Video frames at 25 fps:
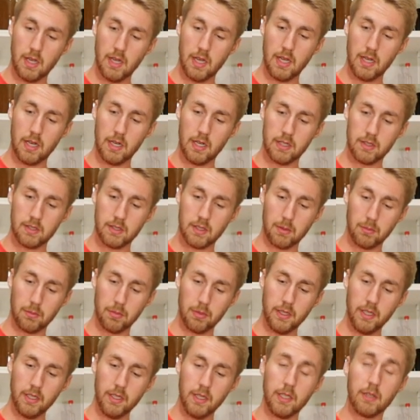It is
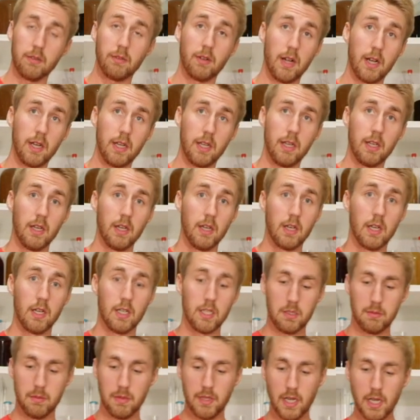completely ready
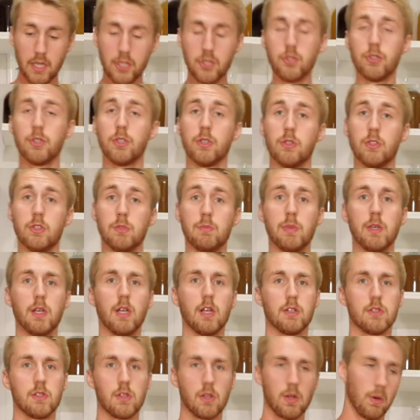to be introduced
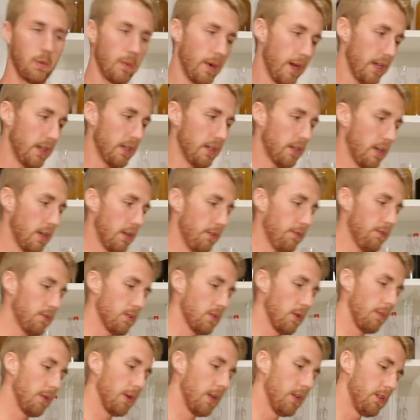because they're awake enough.
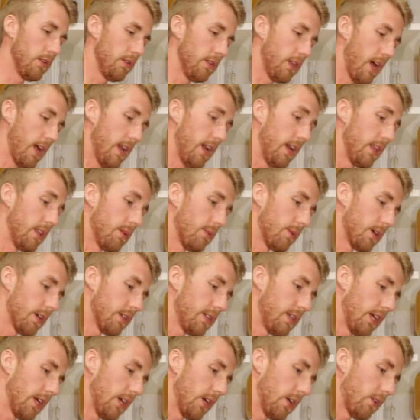So I'm gonna do that, and then we're gonna
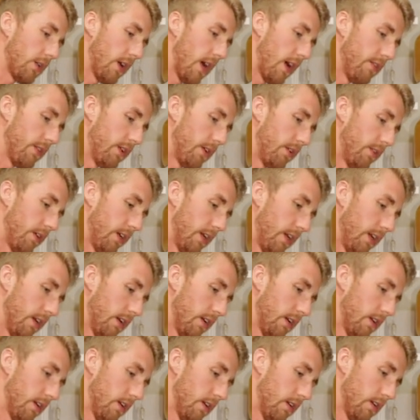take a gravity reading.